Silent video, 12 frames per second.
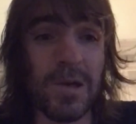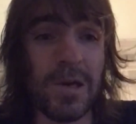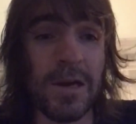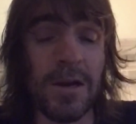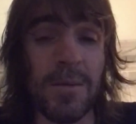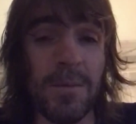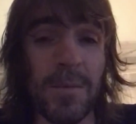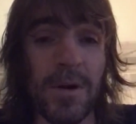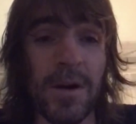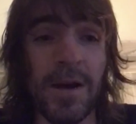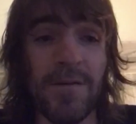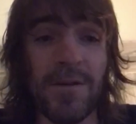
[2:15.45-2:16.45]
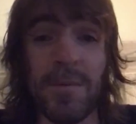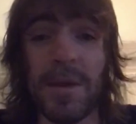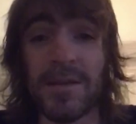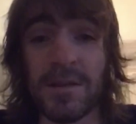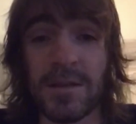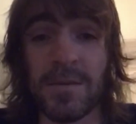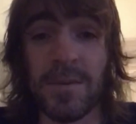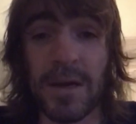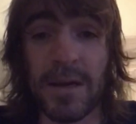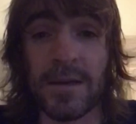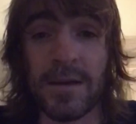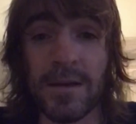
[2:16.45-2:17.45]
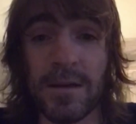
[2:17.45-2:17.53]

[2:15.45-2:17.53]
I have an amends to make.